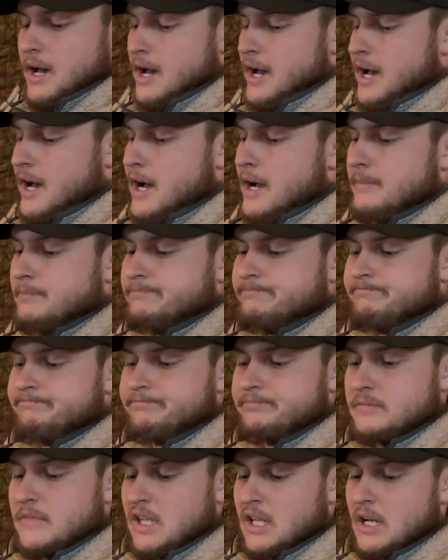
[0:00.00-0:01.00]
Um,
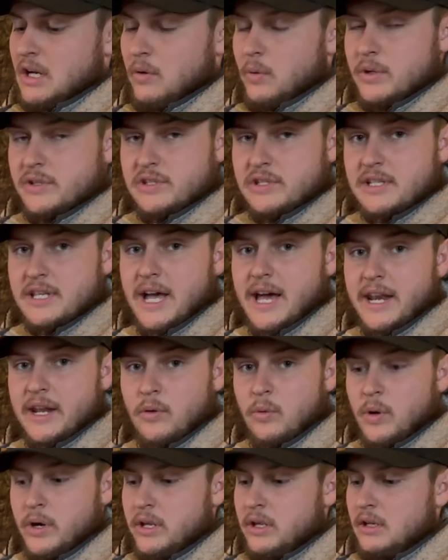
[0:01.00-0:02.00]
you know, once you got
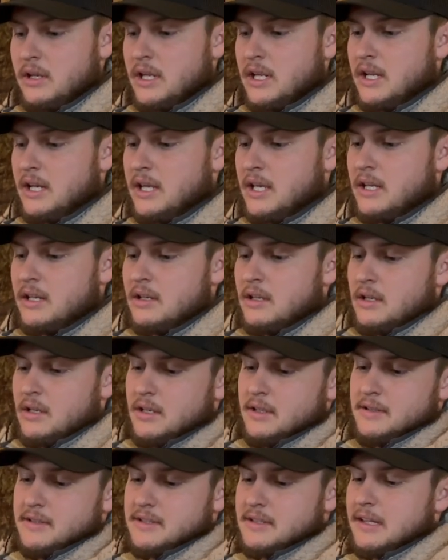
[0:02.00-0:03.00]
it where you need it,
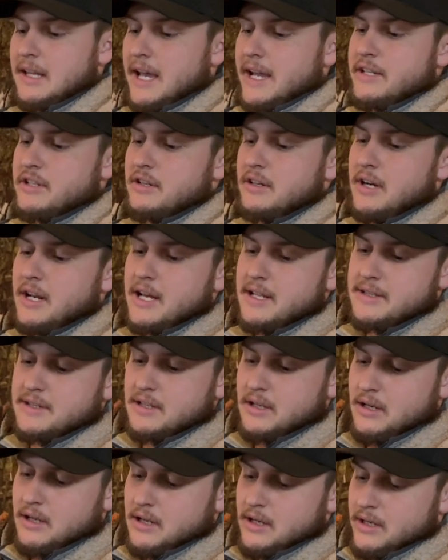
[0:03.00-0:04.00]
slide your nuts
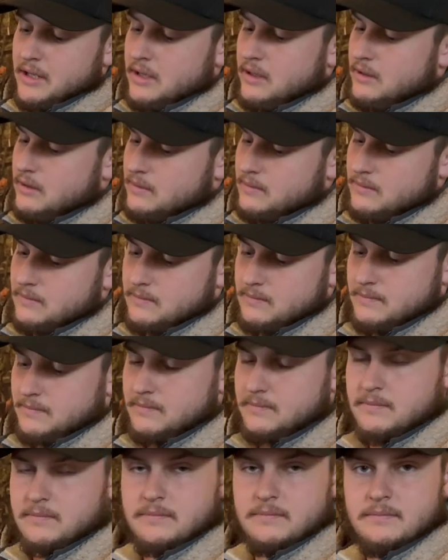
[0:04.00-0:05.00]
on,
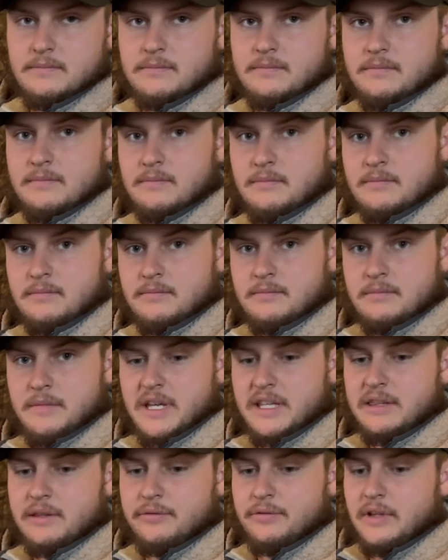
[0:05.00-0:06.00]

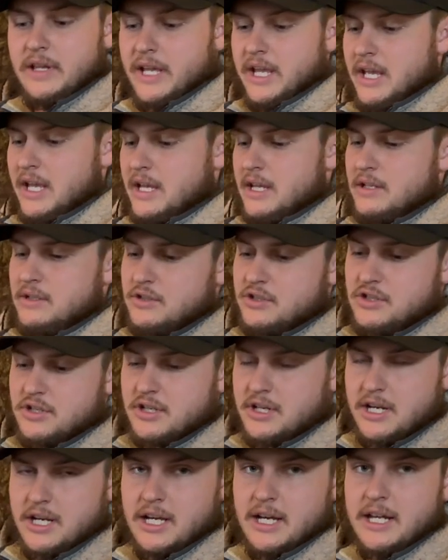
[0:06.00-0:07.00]
make the flange,
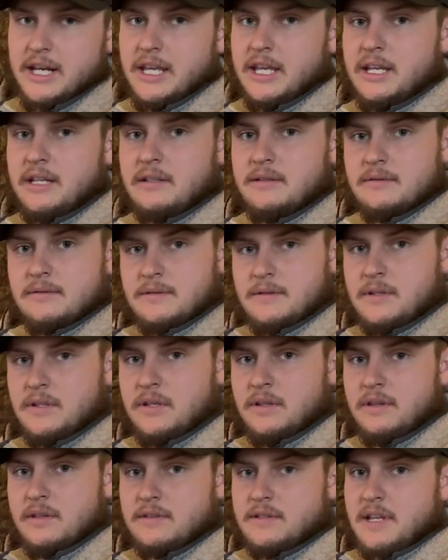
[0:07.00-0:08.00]
cut it,
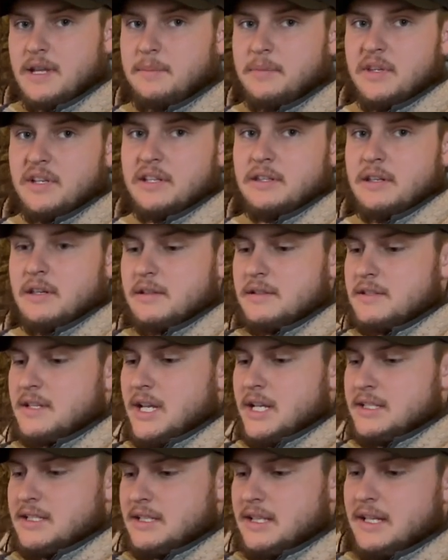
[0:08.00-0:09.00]
do the same thing on the other
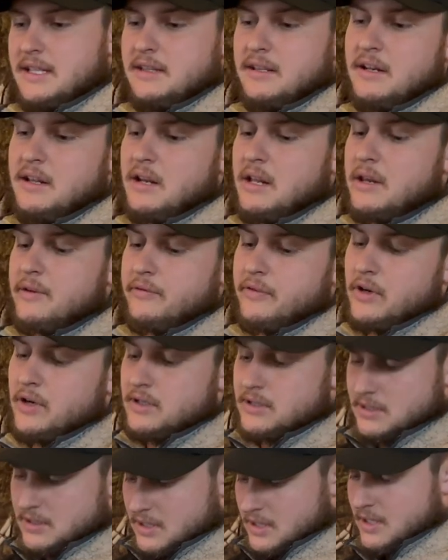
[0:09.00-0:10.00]
side. Slide the nut on
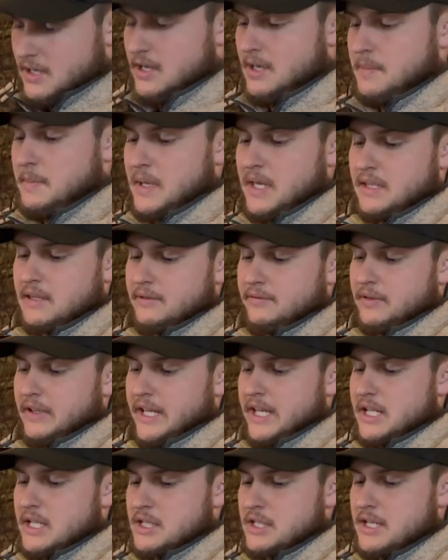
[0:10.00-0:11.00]
first, make the
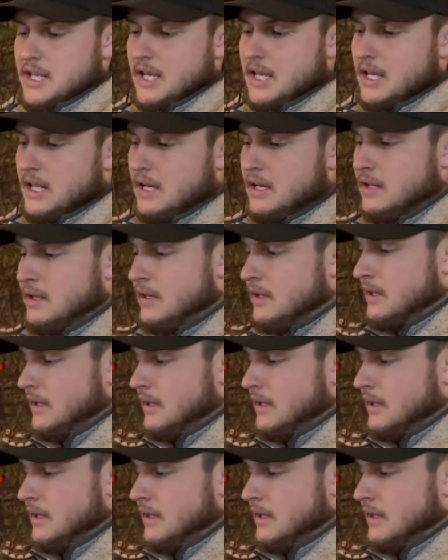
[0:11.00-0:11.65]
flange then.